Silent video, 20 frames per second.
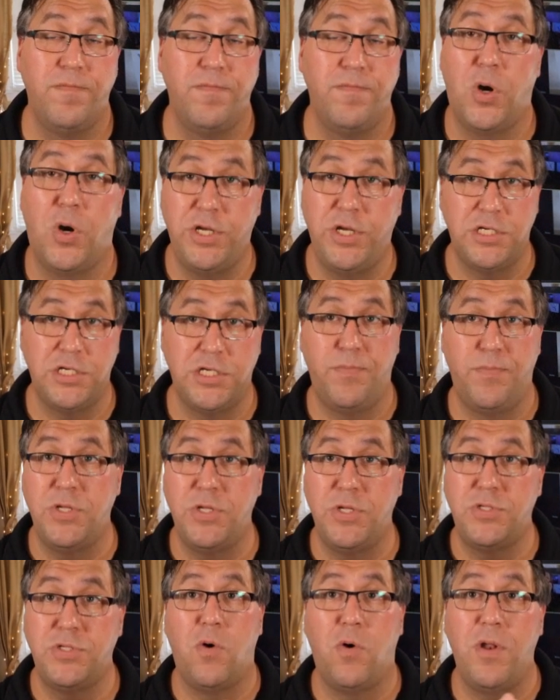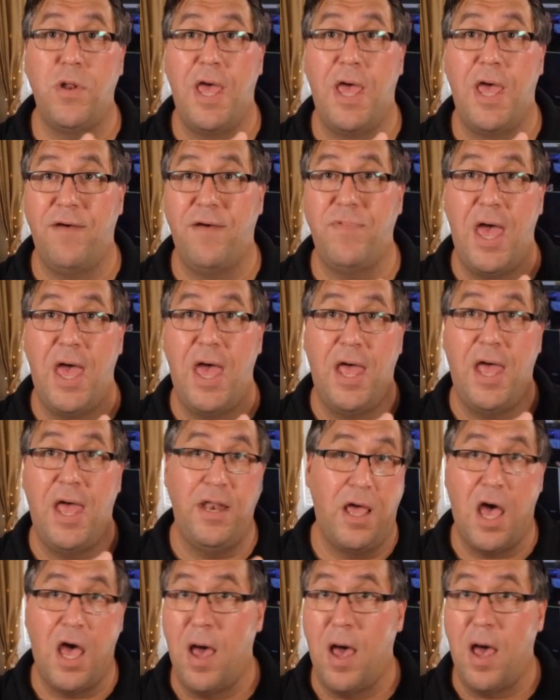Participants don't have that
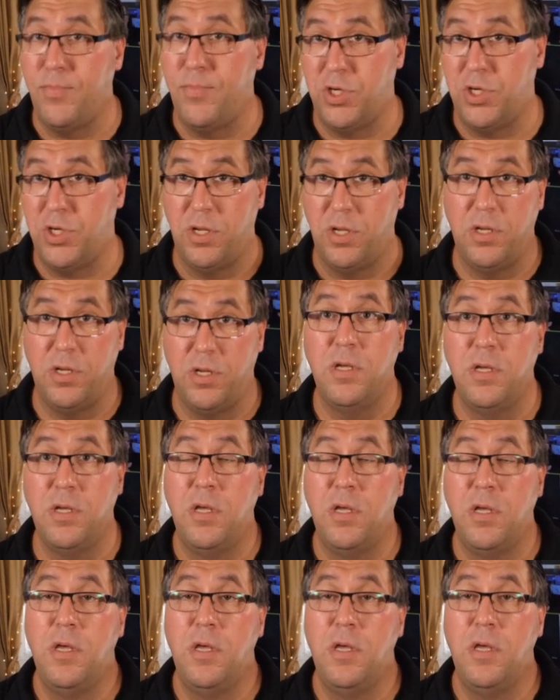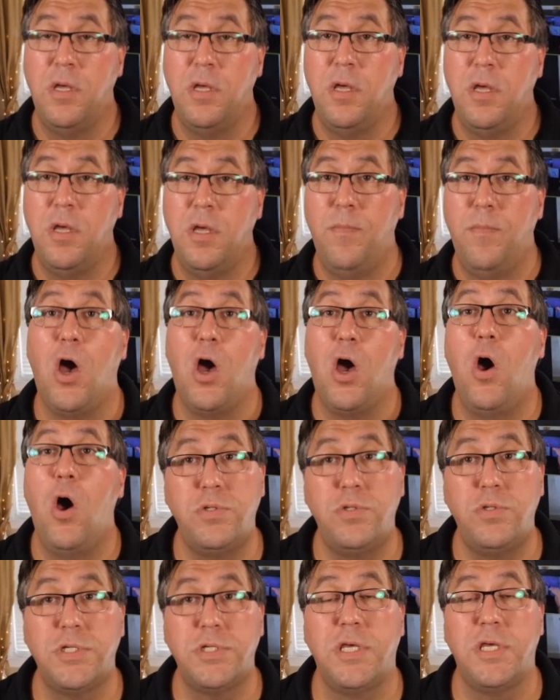option, but a
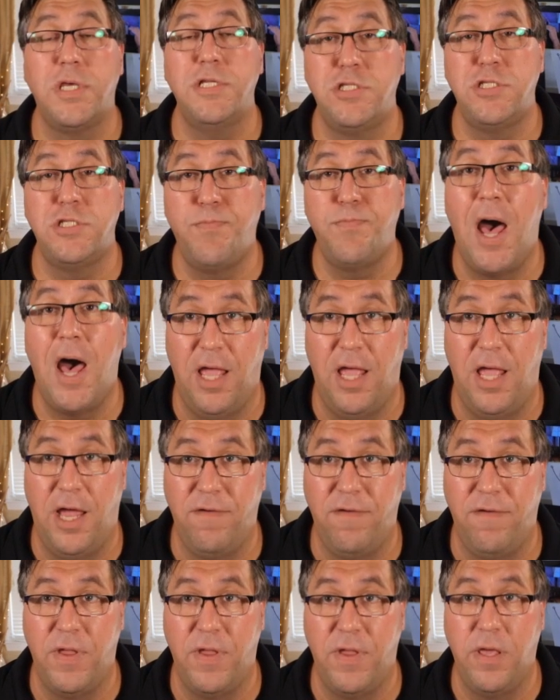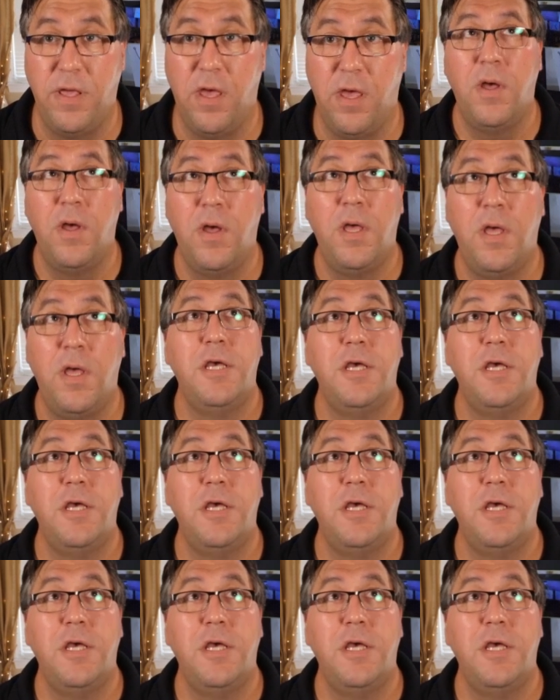host can spotlight a video.